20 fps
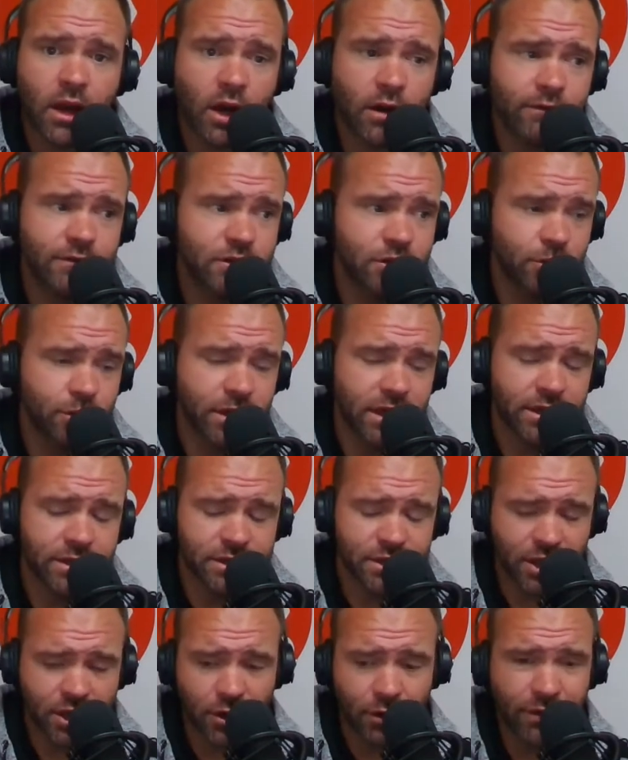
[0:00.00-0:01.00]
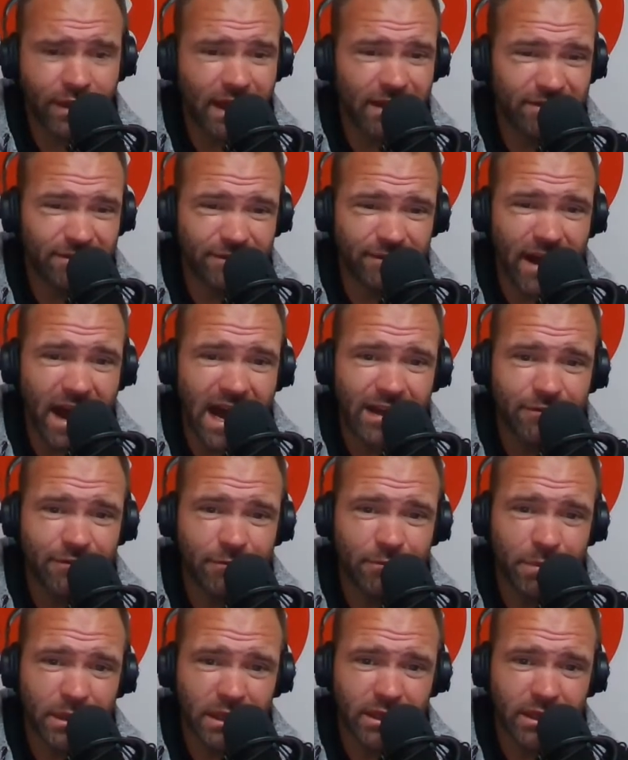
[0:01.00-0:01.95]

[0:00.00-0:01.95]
of two years ago, that $5